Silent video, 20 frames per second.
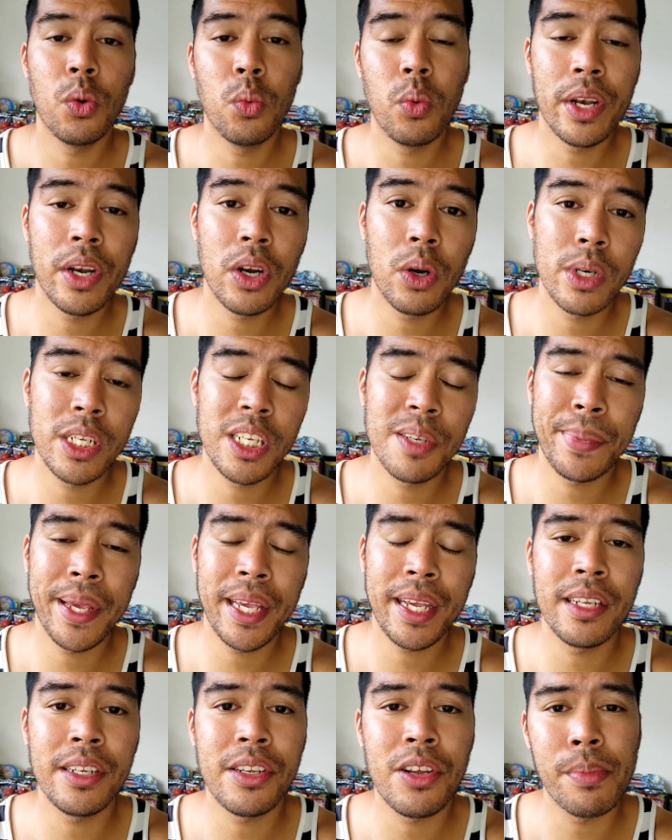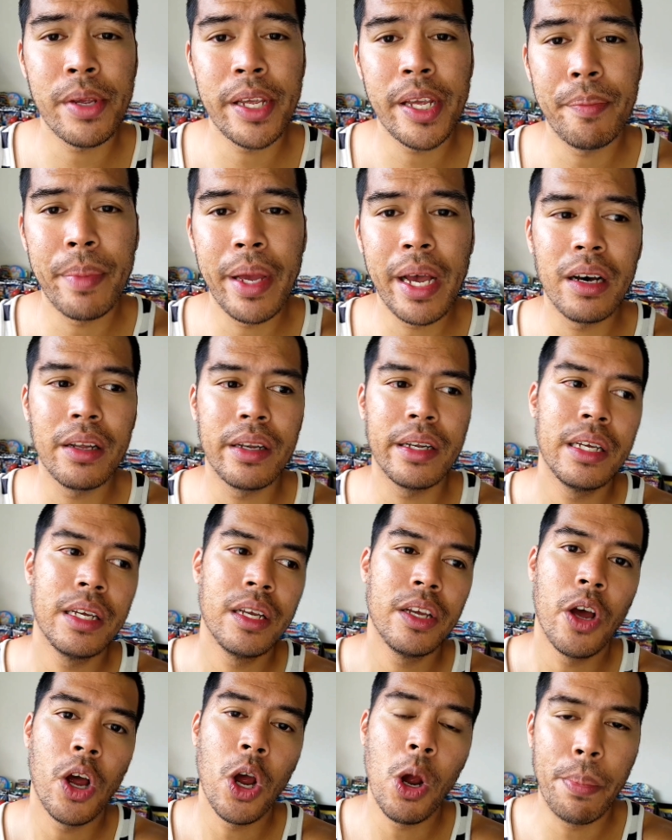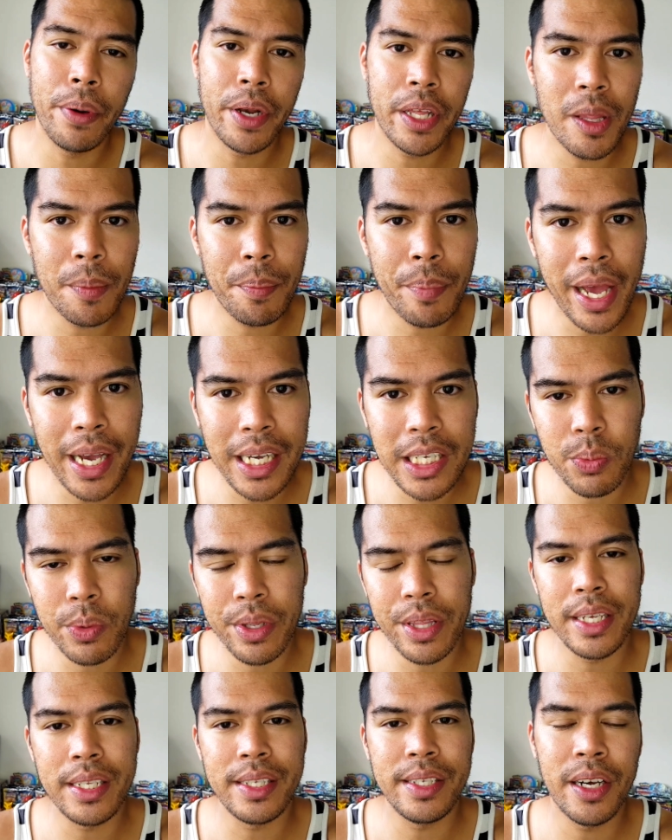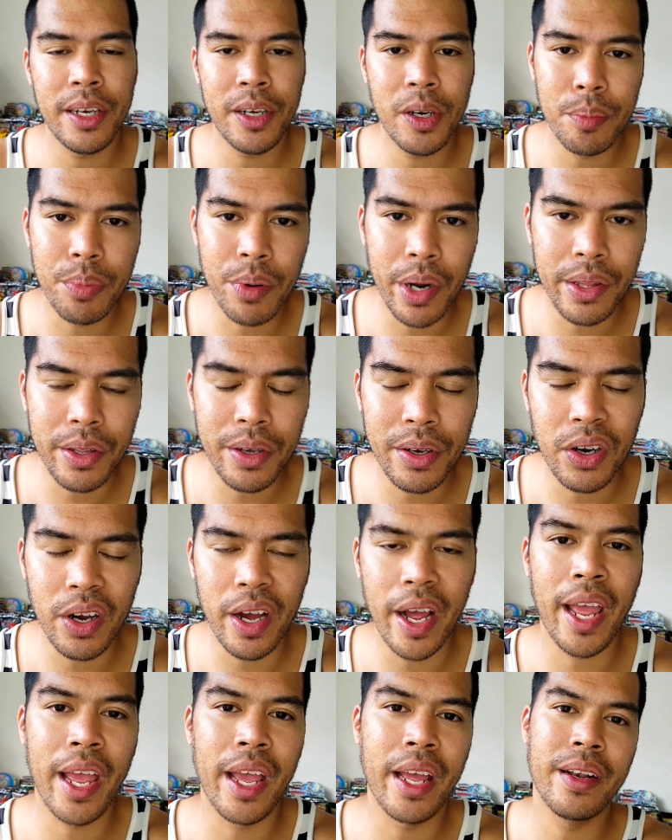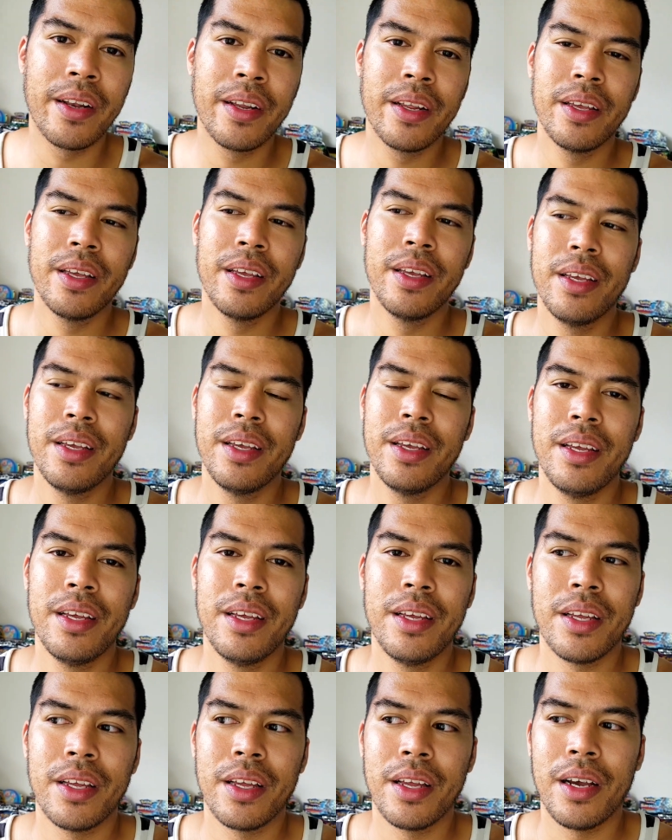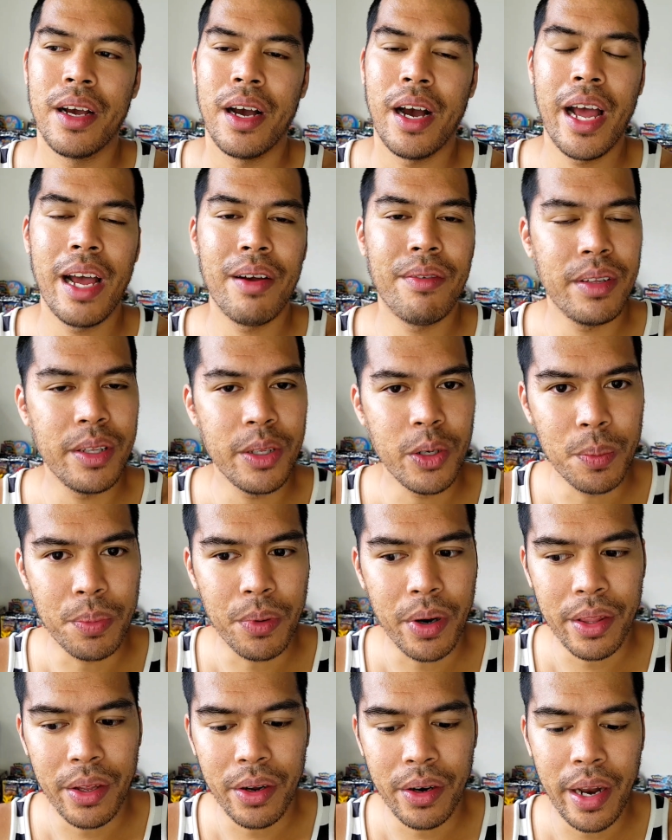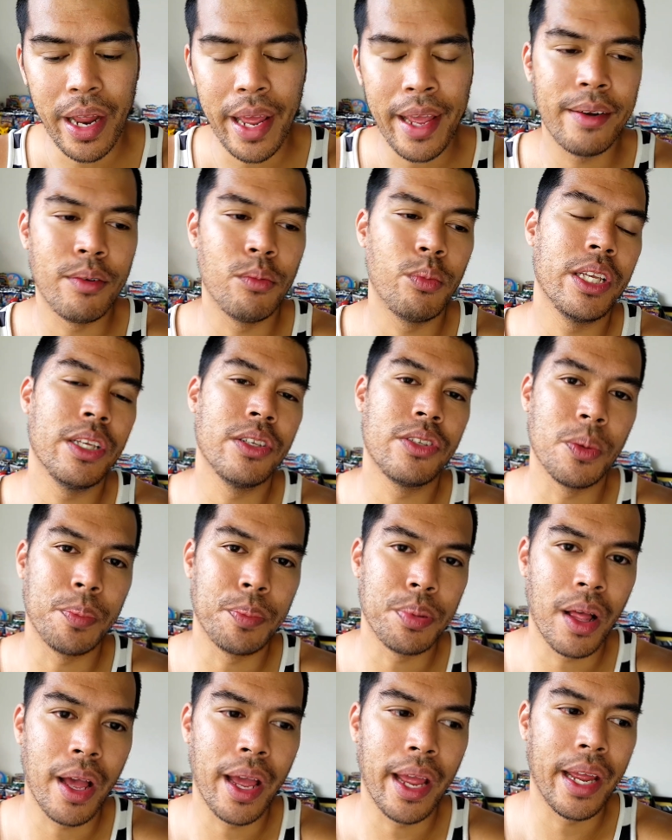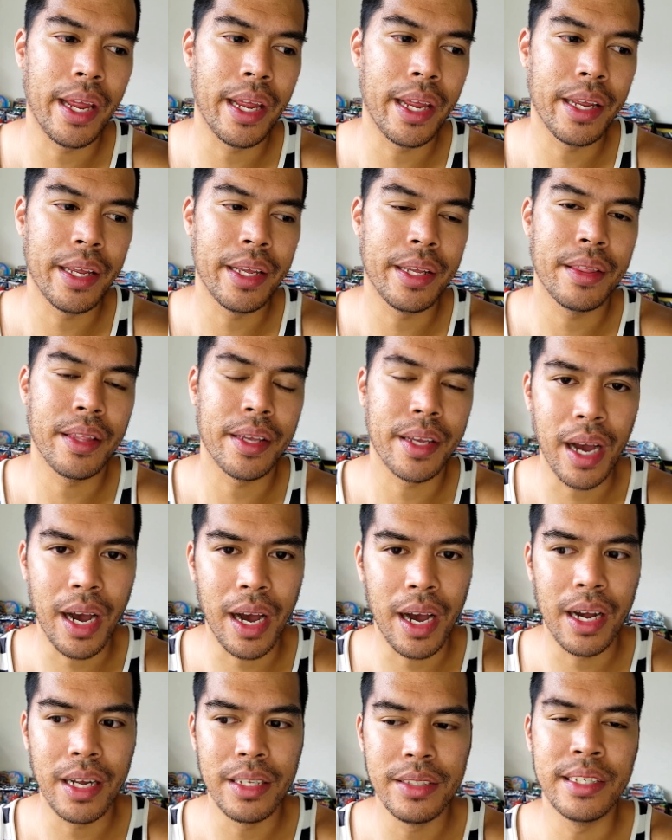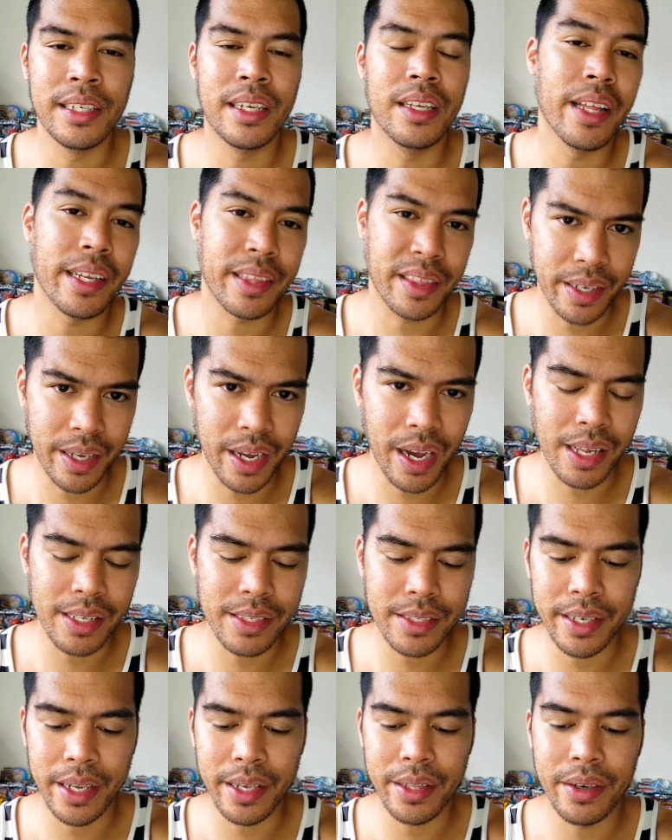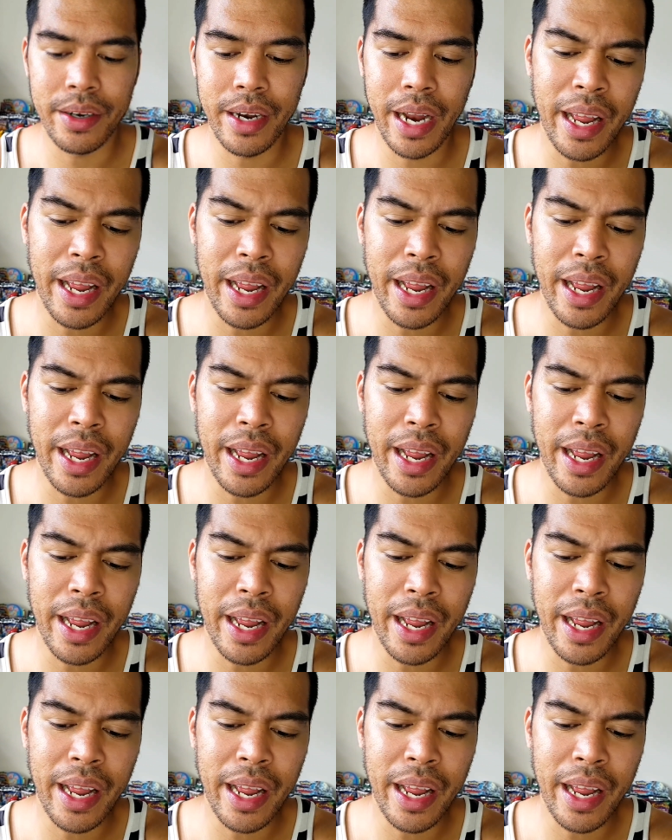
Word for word: The winner was speaking to me about opening the packs with his younger brother, and I have a little brother, and we used to play the cards and collect the cards together.